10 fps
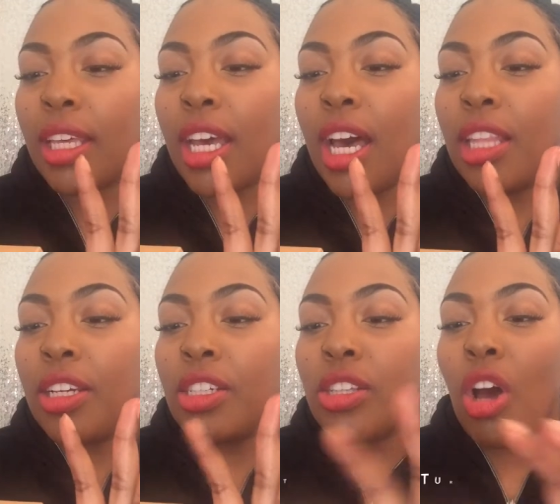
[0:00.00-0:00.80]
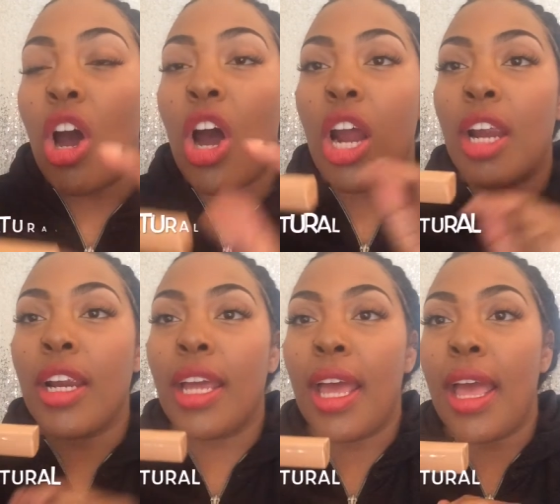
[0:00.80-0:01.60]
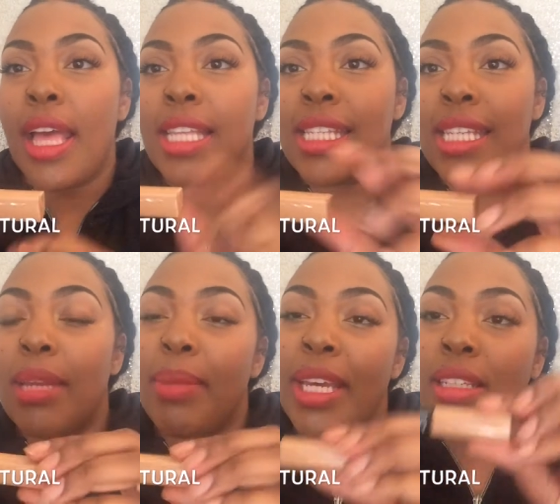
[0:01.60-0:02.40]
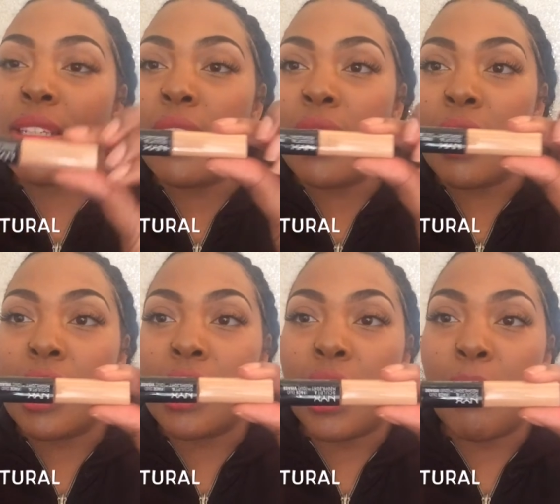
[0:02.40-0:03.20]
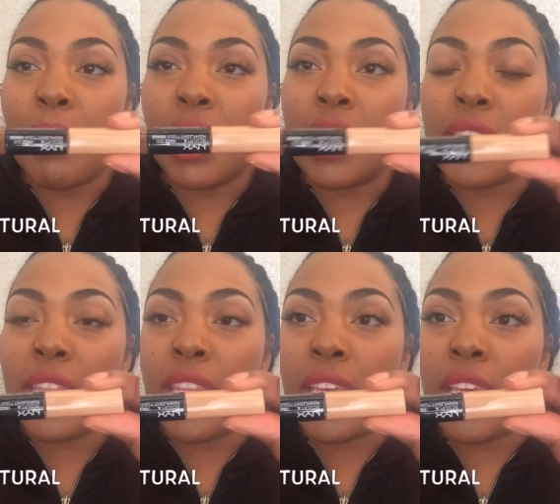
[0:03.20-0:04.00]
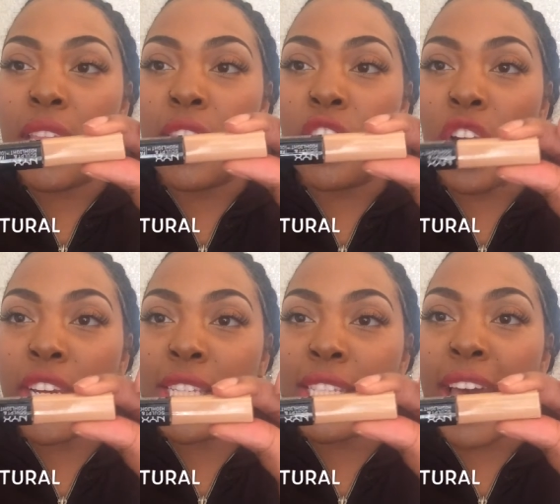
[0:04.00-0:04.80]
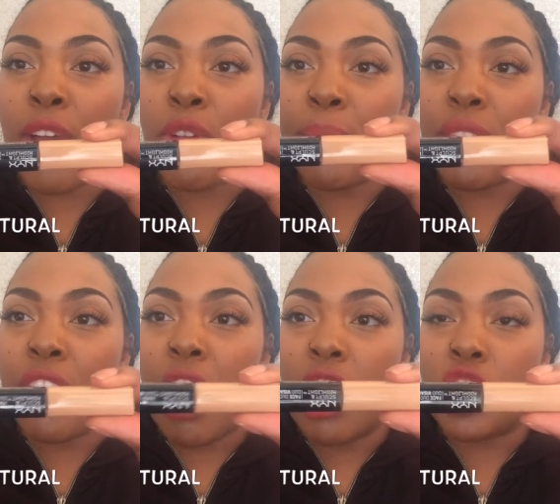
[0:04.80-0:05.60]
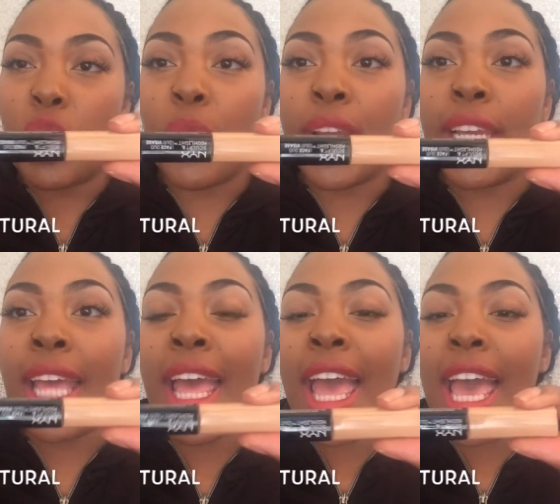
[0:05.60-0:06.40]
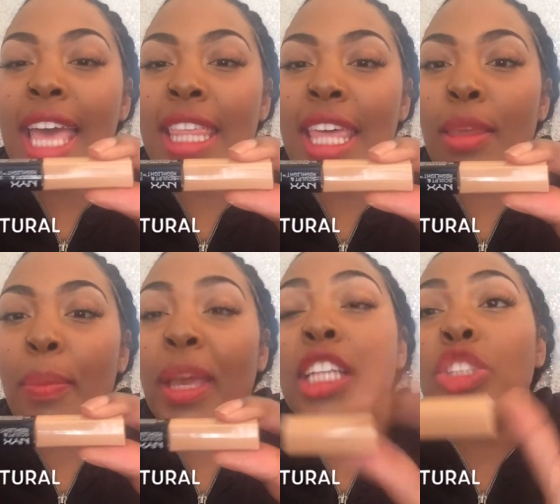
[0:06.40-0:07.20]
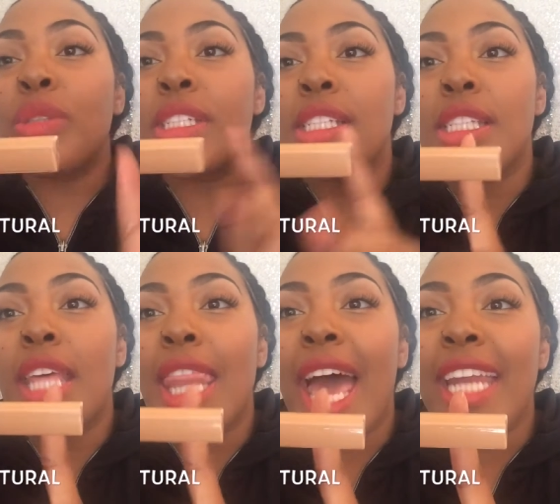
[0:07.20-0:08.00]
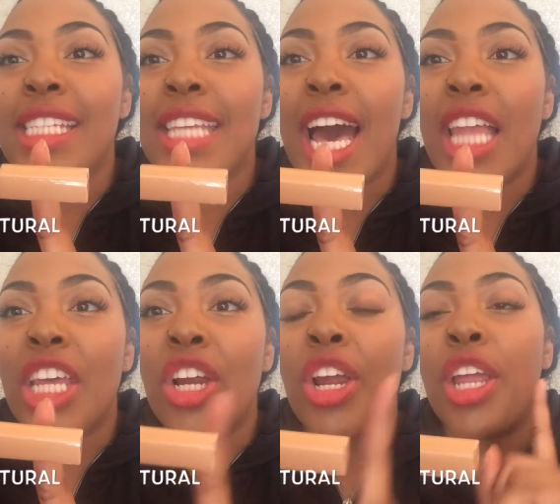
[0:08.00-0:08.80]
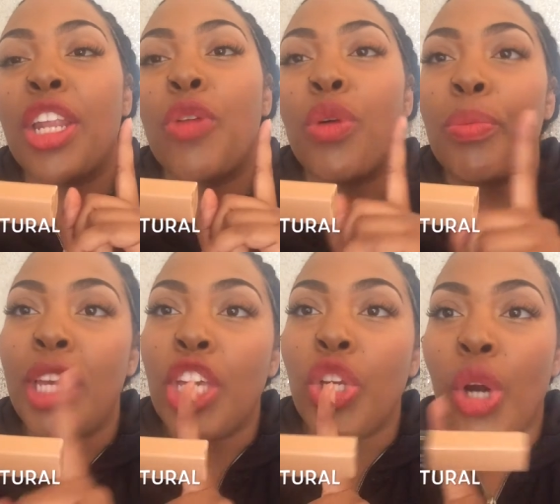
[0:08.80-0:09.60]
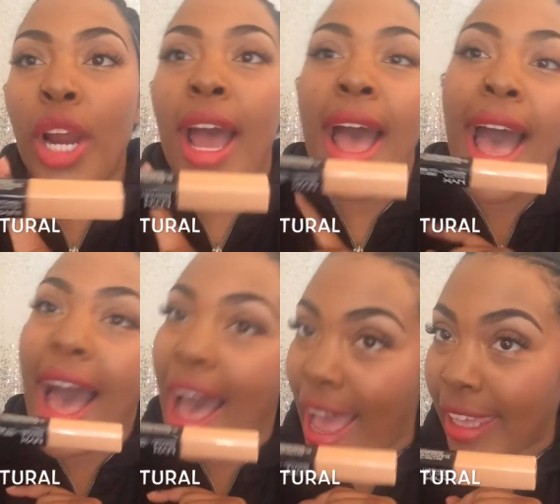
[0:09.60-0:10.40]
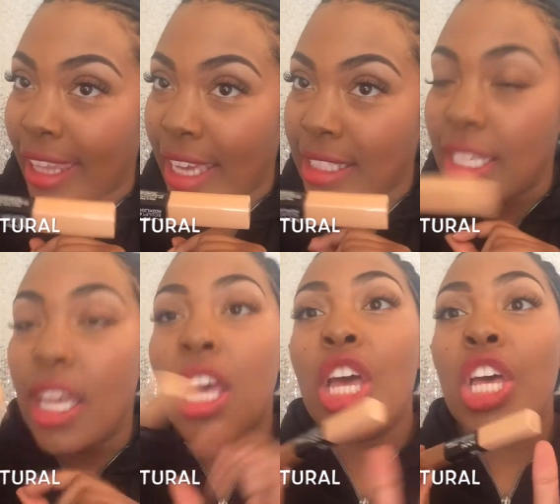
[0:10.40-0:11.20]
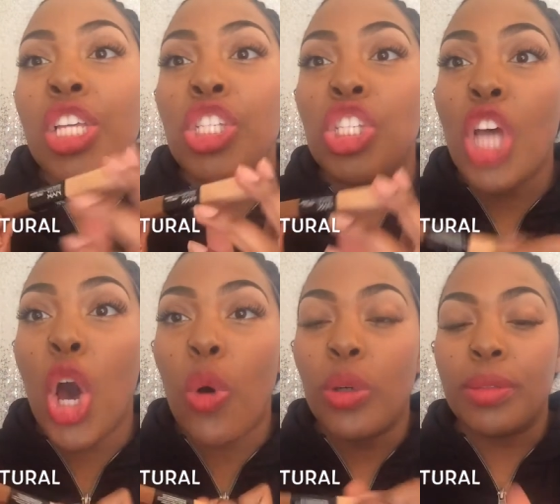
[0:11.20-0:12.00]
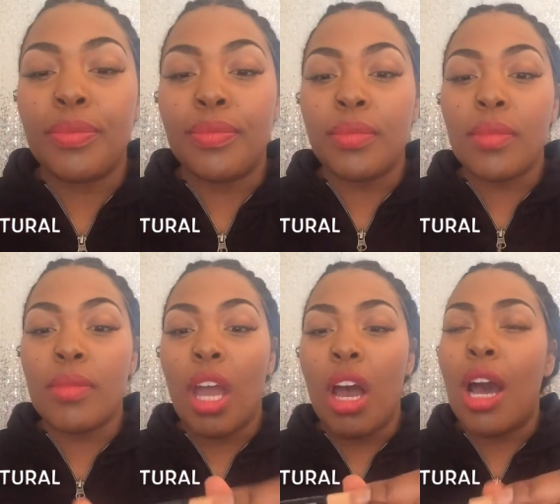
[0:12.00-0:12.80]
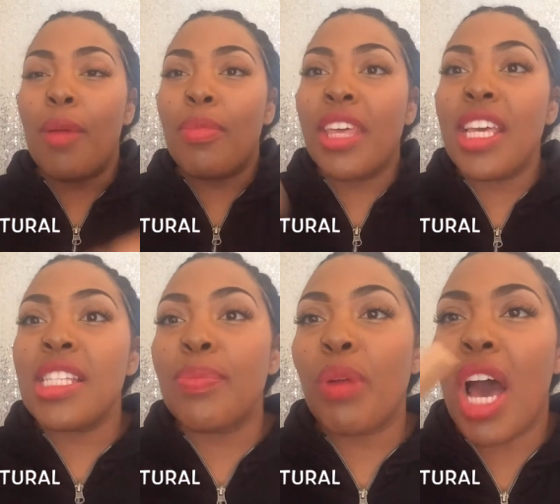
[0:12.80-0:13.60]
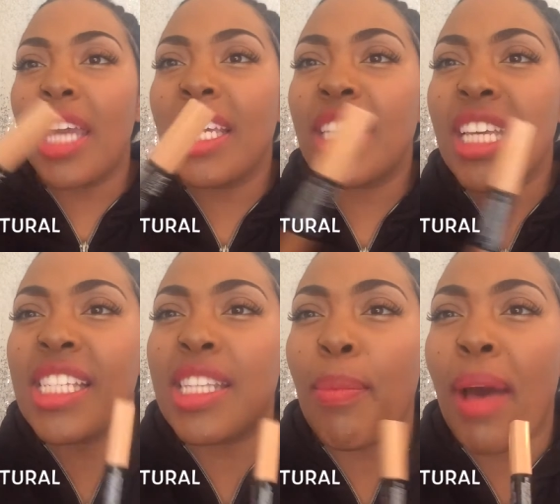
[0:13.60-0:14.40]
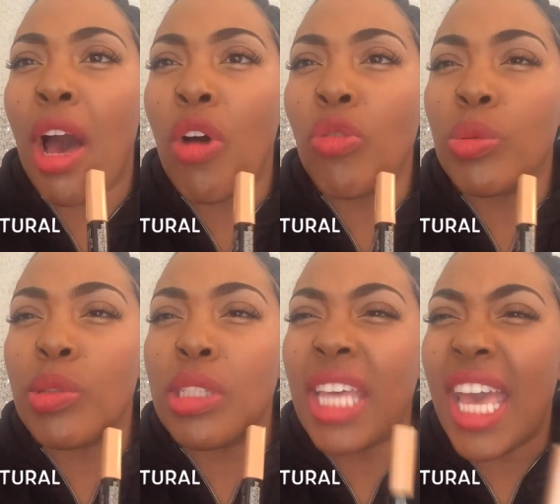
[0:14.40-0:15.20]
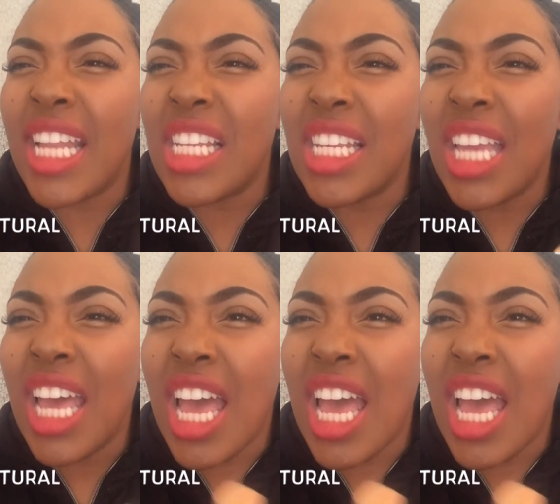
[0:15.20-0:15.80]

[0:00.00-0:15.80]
The colors are cinnamon, the cinnamon is the, the darkest side would be the contouring. And then the peach, which is the lightest color, and it will be your highlight. So, um, this product is about 10